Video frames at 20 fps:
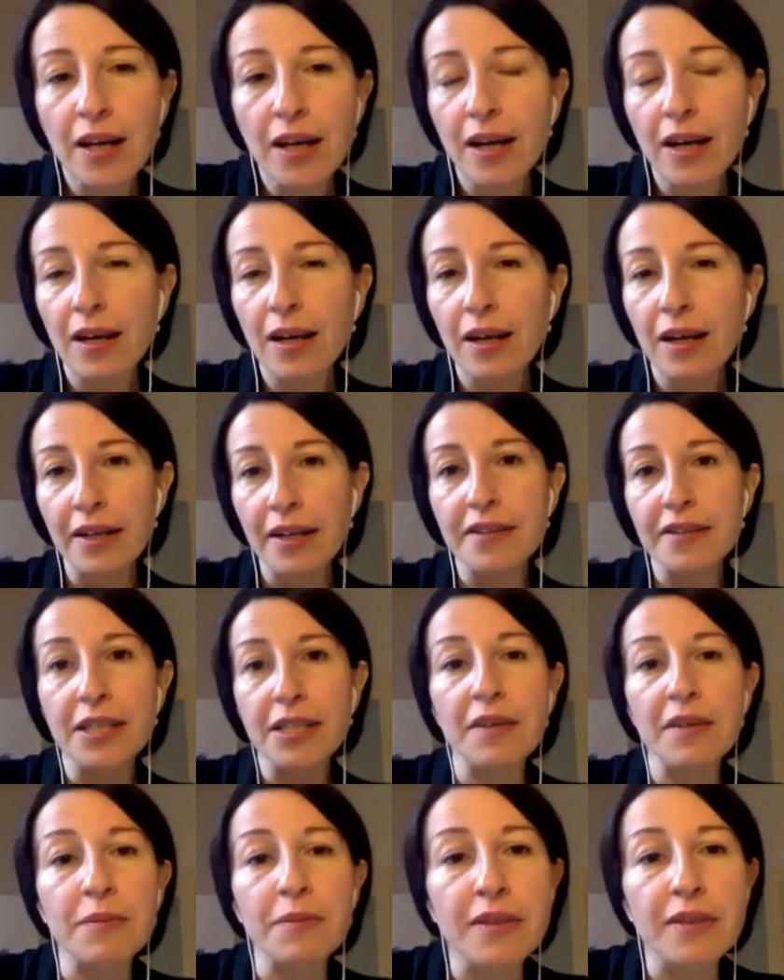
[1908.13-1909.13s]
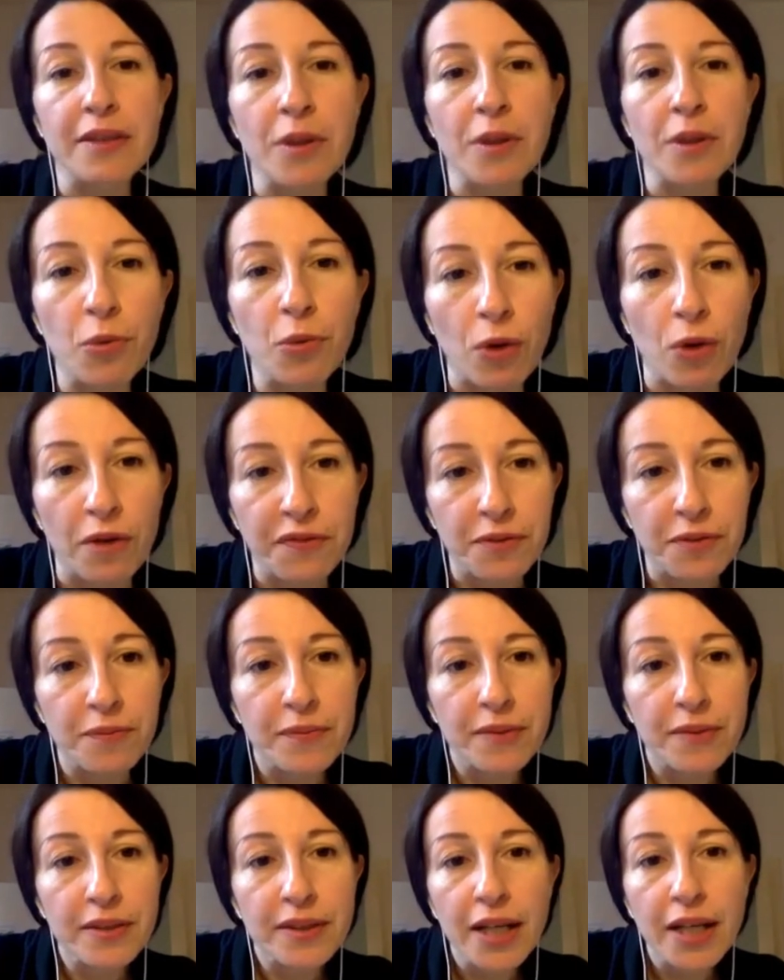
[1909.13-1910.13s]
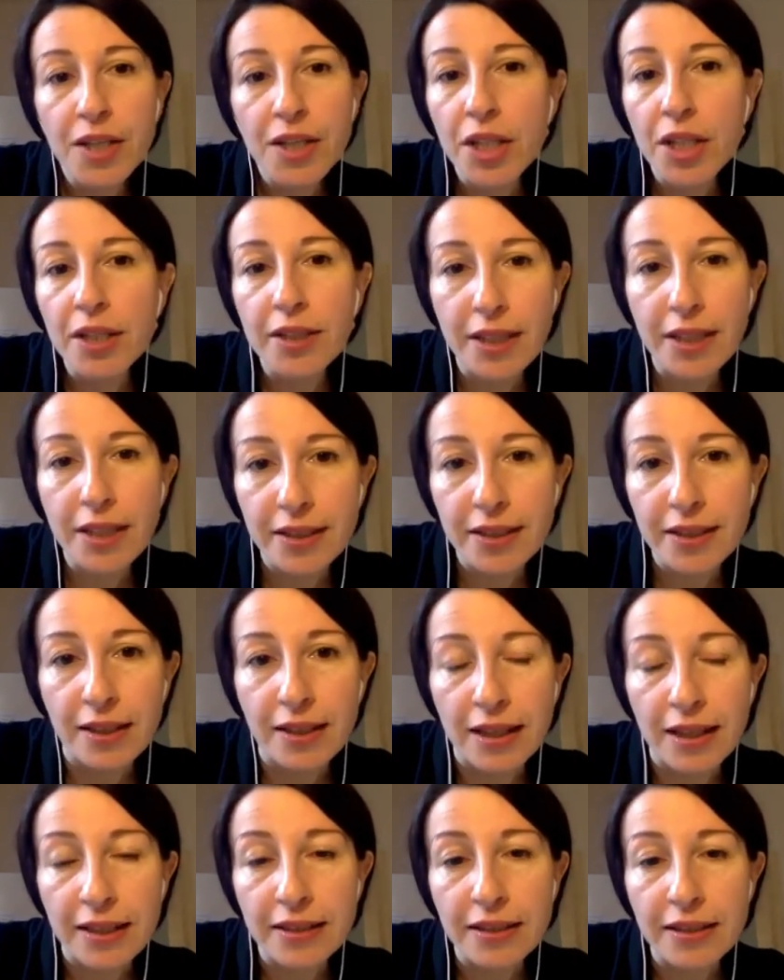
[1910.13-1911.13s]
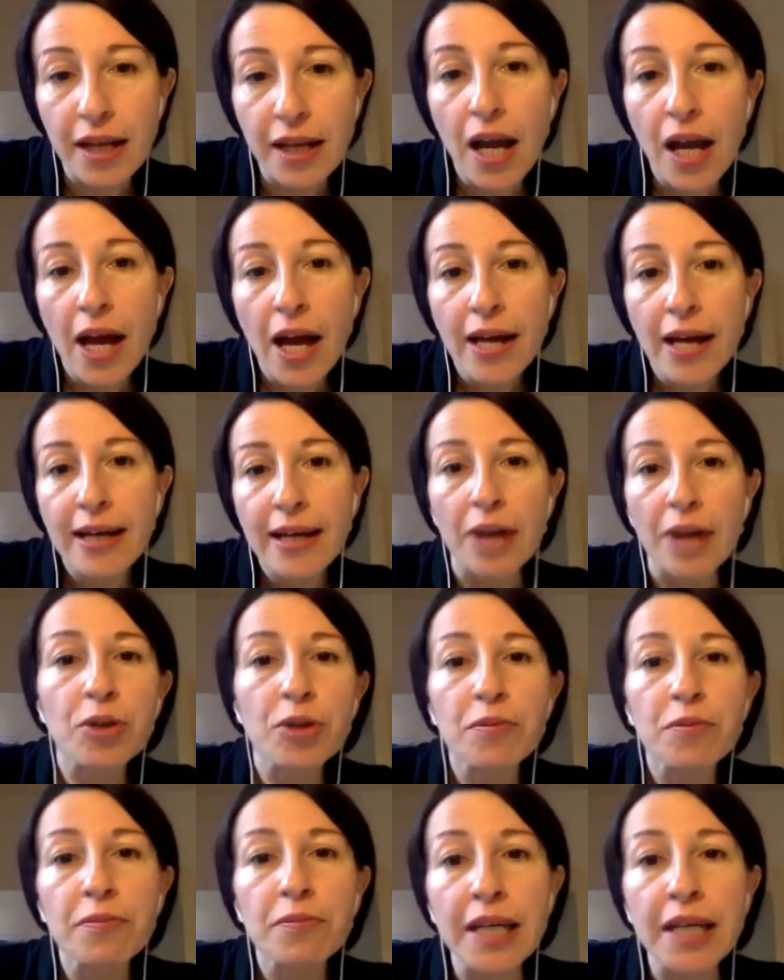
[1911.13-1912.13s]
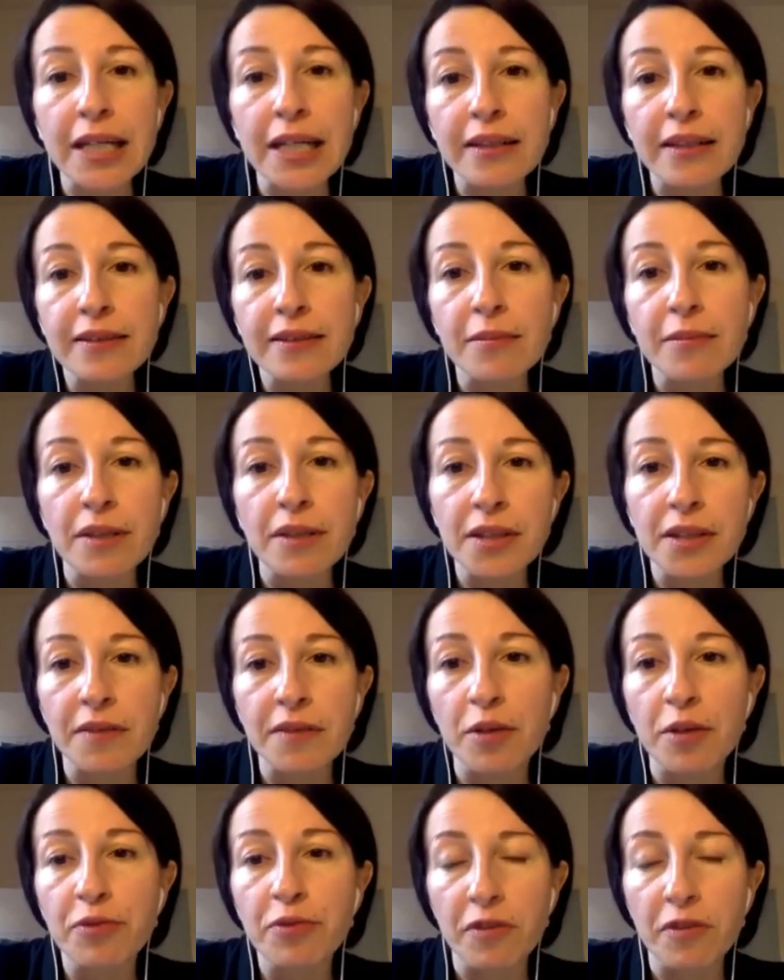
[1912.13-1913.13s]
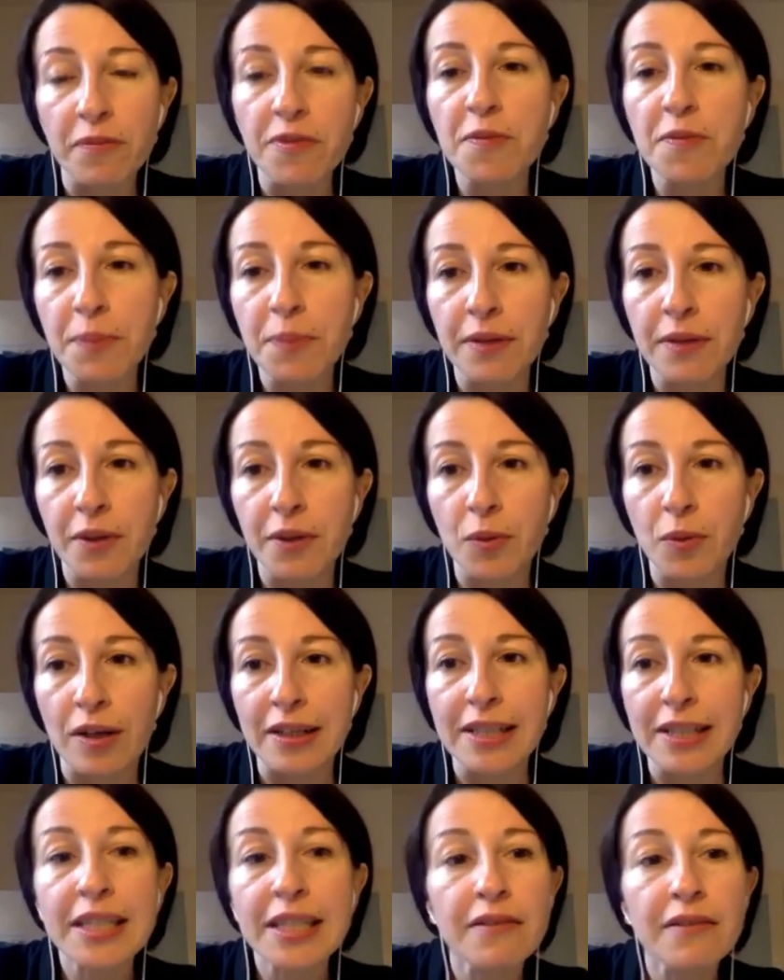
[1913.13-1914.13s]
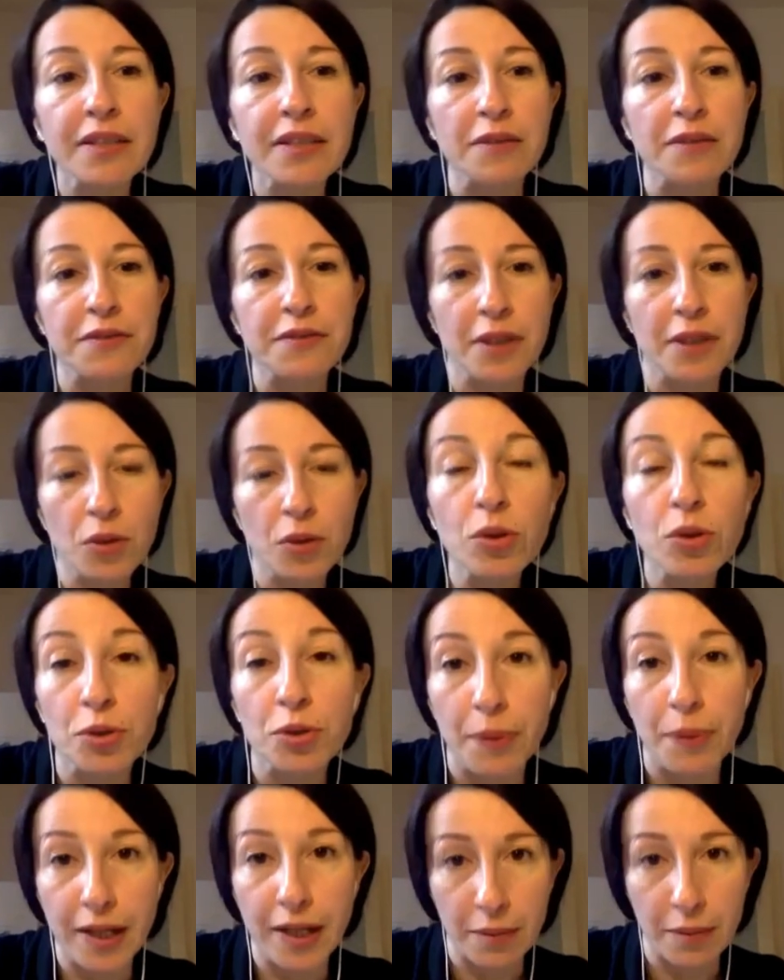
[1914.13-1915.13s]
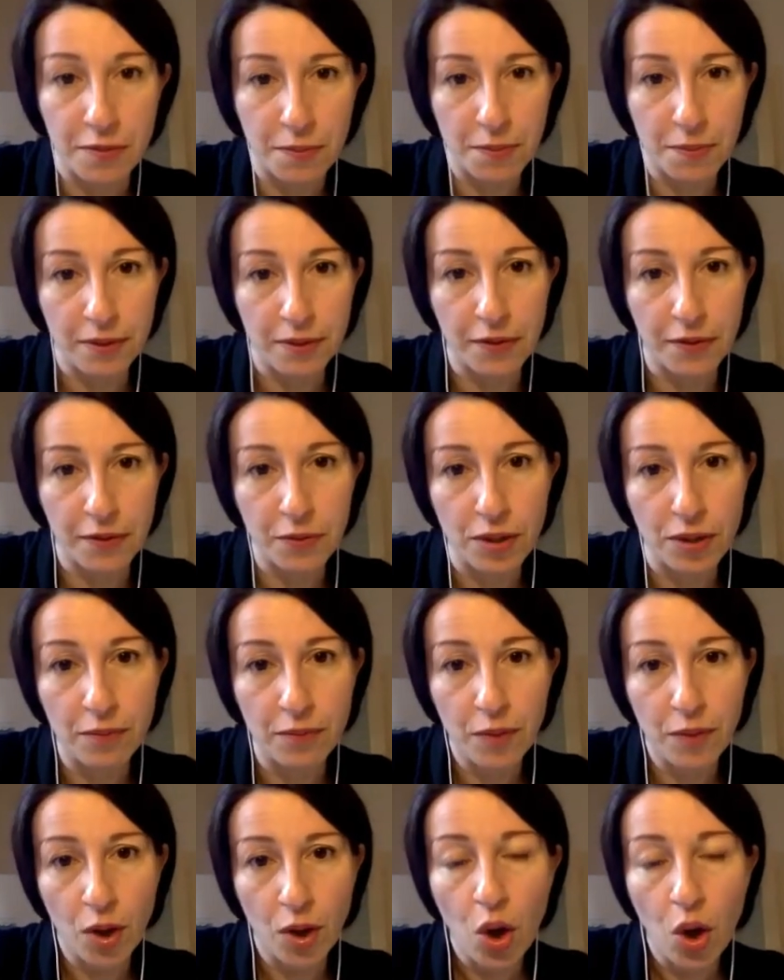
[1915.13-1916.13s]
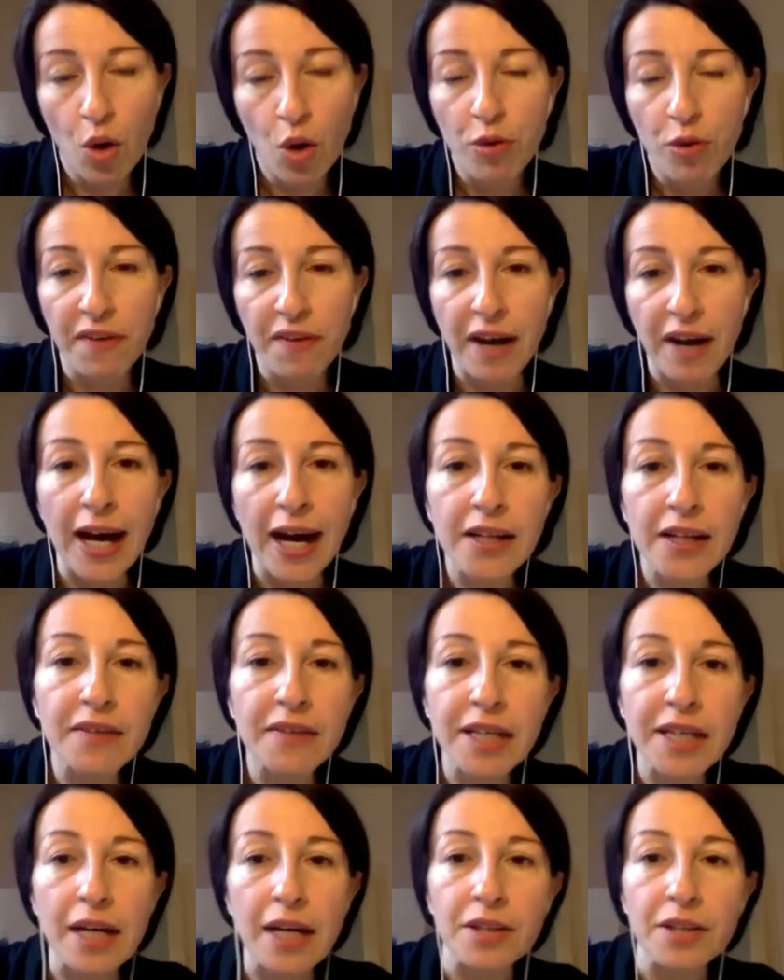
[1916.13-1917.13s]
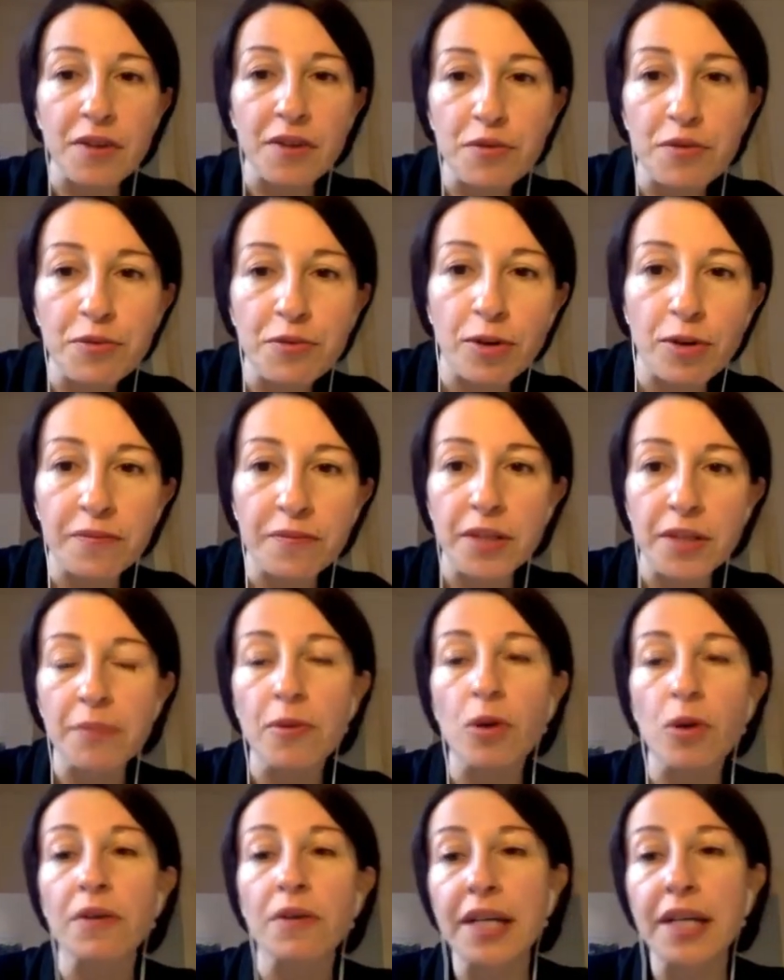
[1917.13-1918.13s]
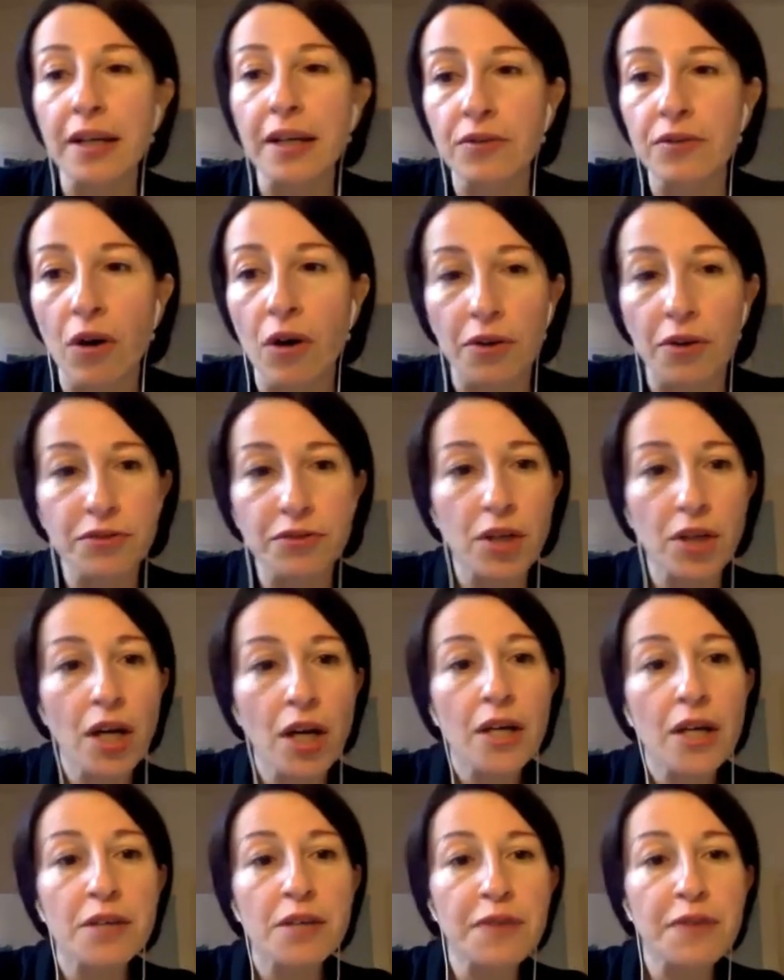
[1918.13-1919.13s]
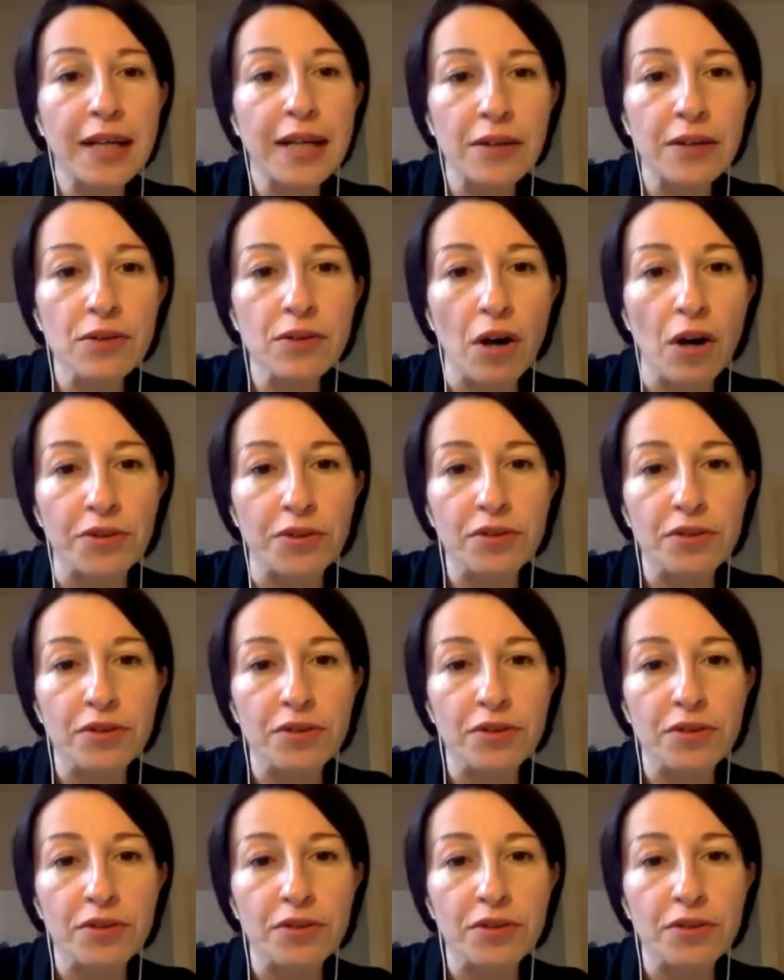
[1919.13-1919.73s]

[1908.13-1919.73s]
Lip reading: Let us give him the word. The agent intellect cannot make the material form spiritual, even if they could become spiritual. For either he can transform them or he cannot. If he cannot,